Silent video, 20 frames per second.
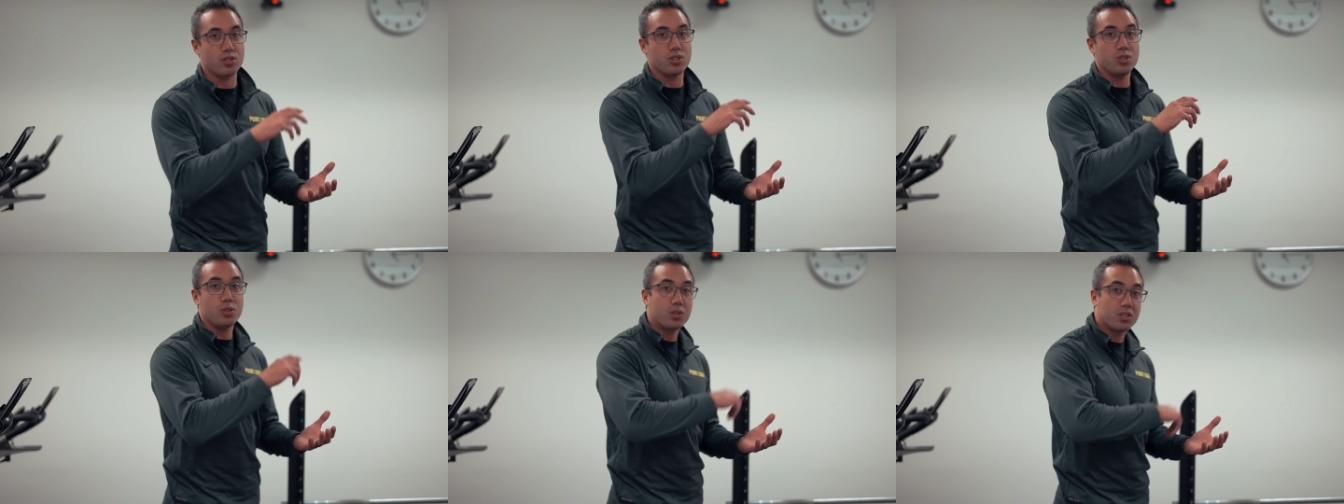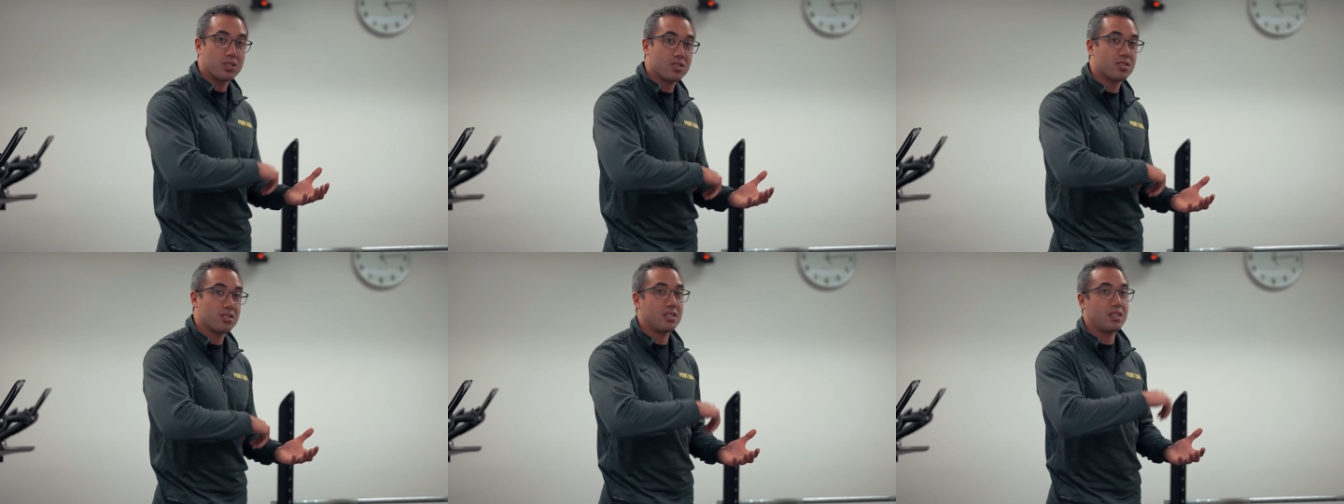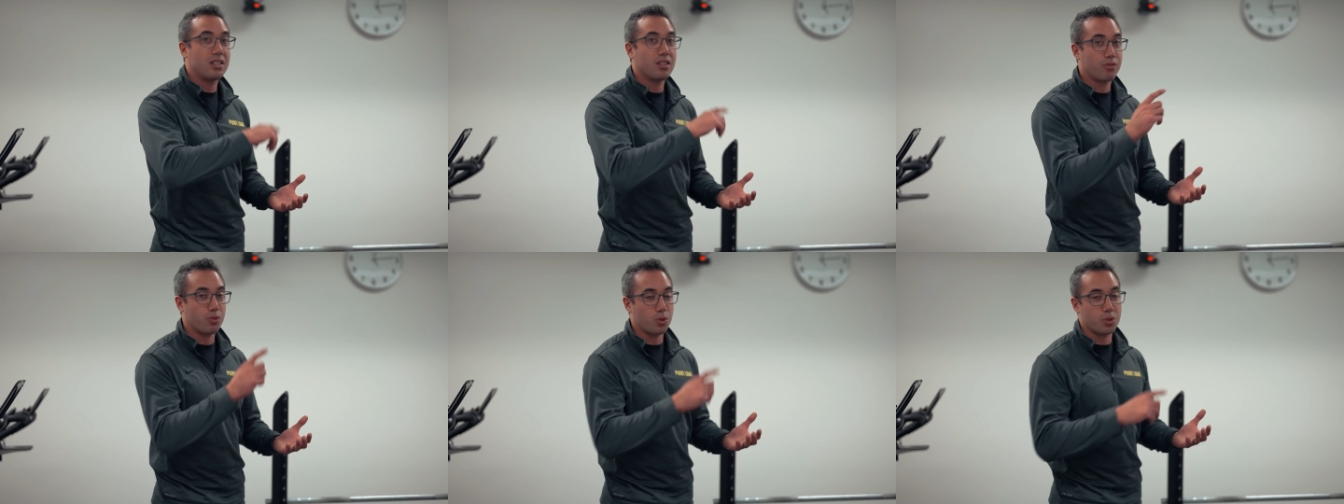So you can
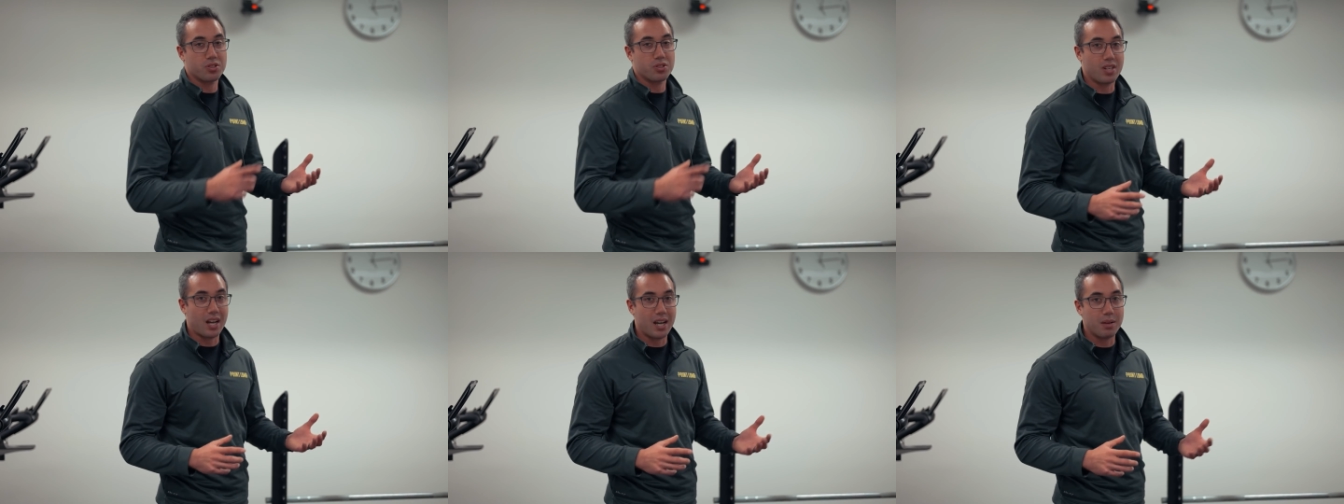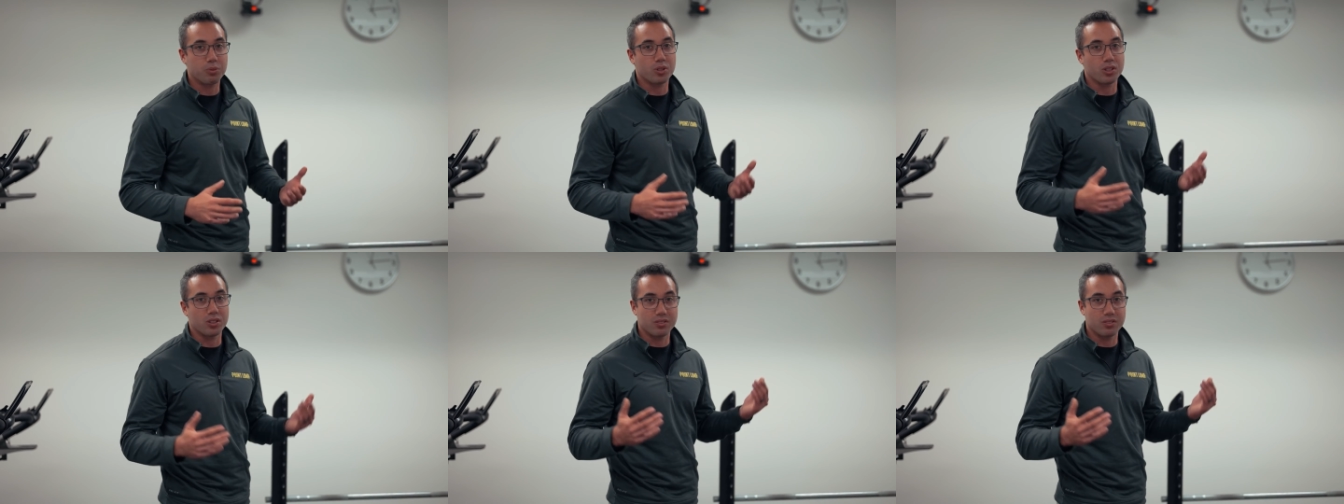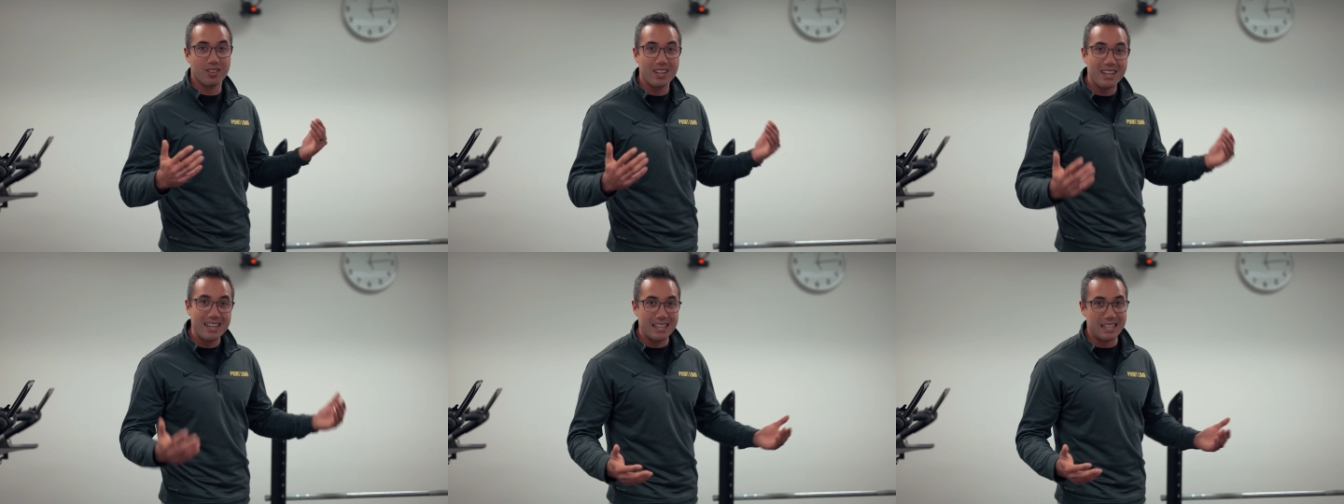see the force time
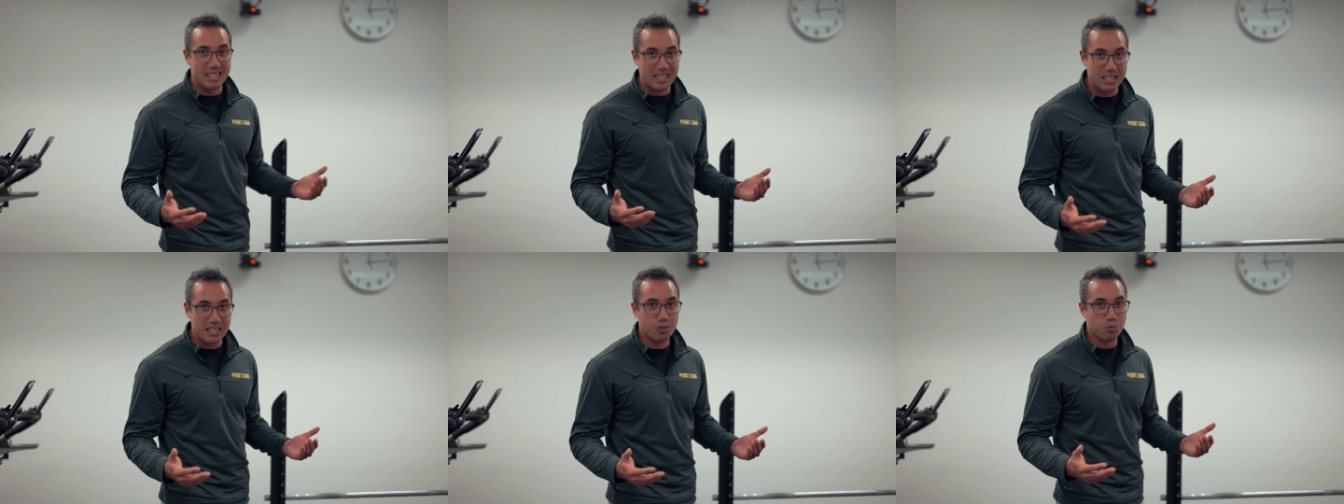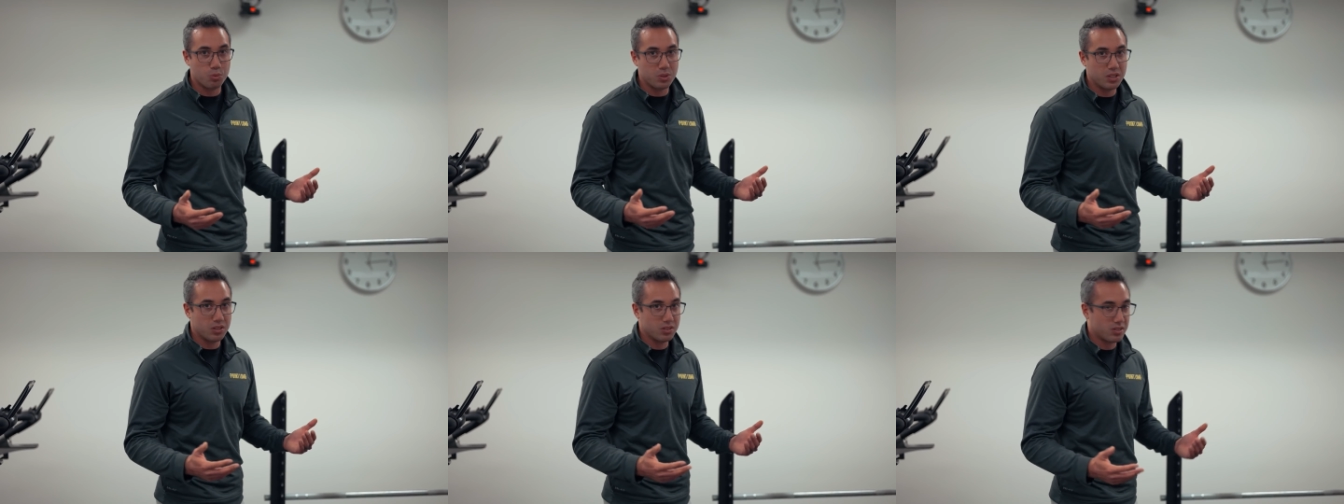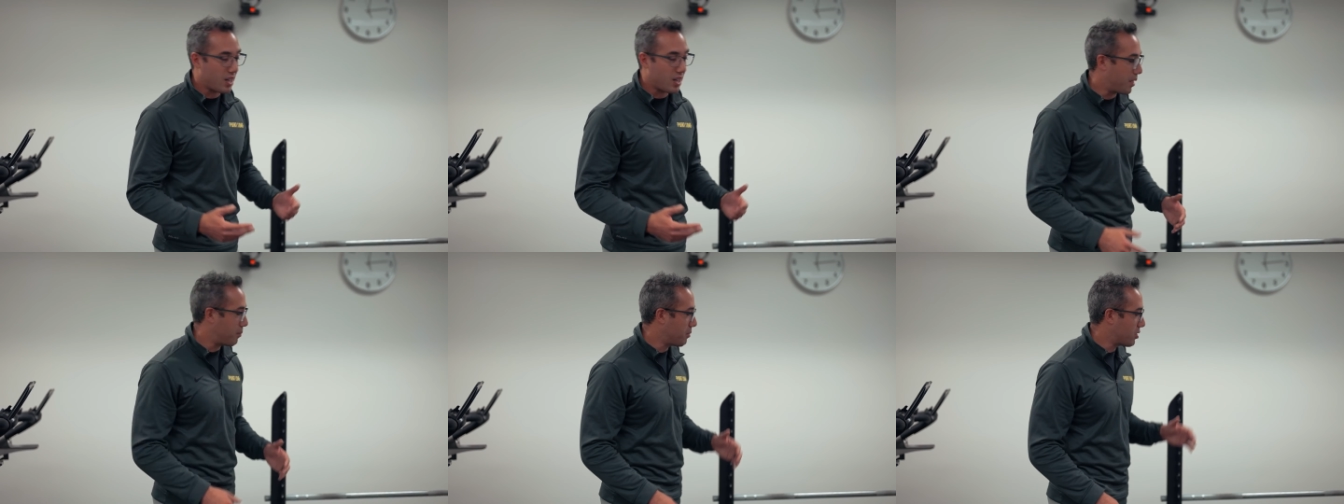curve in
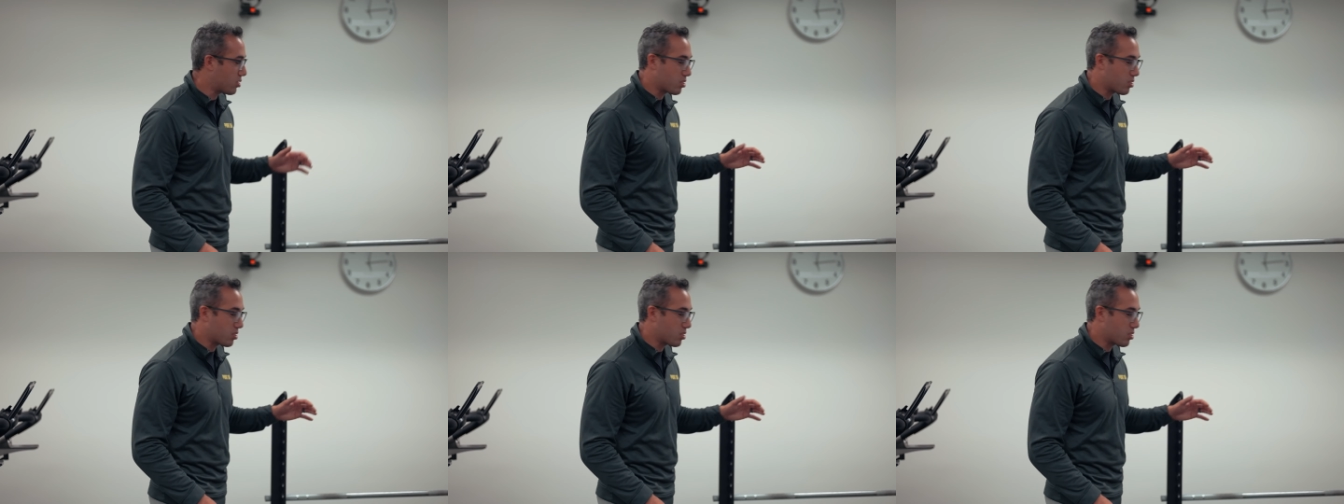real time.